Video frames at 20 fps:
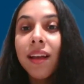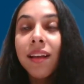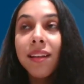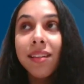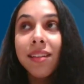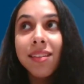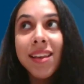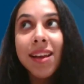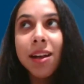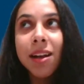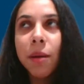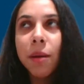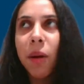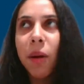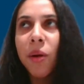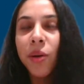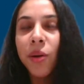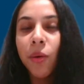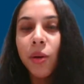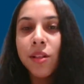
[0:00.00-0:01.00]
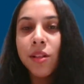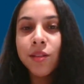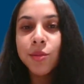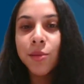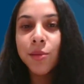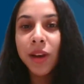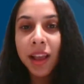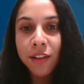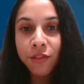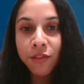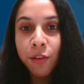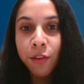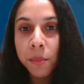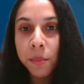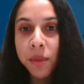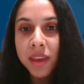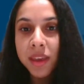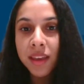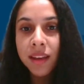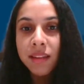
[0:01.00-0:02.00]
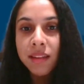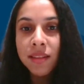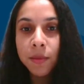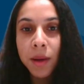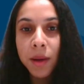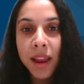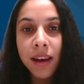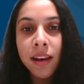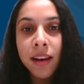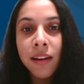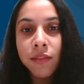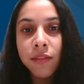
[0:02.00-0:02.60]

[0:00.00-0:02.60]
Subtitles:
think about also. Like for me as well,